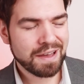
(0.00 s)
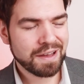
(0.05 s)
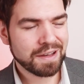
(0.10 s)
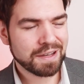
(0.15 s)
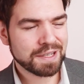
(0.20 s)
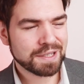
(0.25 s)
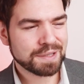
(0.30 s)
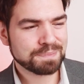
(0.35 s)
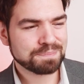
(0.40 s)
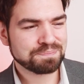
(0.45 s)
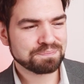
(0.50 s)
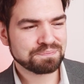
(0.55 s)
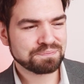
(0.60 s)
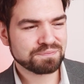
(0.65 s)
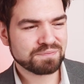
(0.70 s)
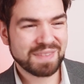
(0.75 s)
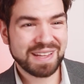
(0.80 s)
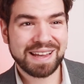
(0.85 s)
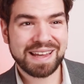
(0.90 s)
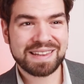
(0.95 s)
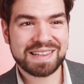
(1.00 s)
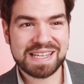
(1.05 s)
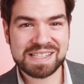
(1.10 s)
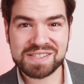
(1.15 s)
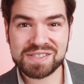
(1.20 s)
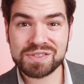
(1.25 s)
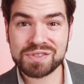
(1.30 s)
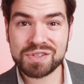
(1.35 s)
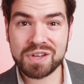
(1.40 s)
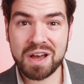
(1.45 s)

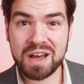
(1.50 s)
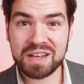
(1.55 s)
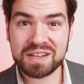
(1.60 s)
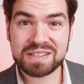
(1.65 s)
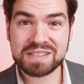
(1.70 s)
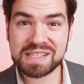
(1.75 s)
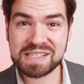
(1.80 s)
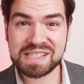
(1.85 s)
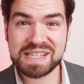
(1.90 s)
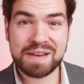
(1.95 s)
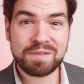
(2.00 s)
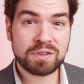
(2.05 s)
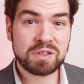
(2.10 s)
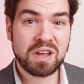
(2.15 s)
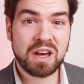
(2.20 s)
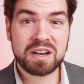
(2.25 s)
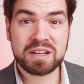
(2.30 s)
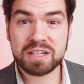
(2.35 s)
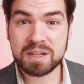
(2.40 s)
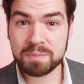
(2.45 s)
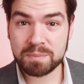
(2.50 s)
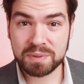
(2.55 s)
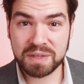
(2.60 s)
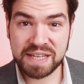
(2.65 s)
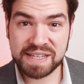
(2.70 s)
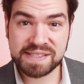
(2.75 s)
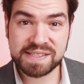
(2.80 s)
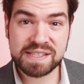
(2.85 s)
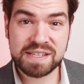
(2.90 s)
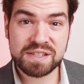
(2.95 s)
doesn't have a lot of
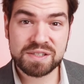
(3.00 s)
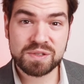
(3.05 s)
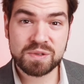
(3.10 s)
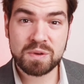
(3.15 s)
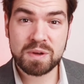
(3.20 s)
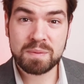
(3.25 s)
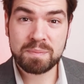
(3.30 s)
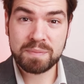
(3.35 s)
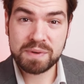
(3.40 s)
complexity to it,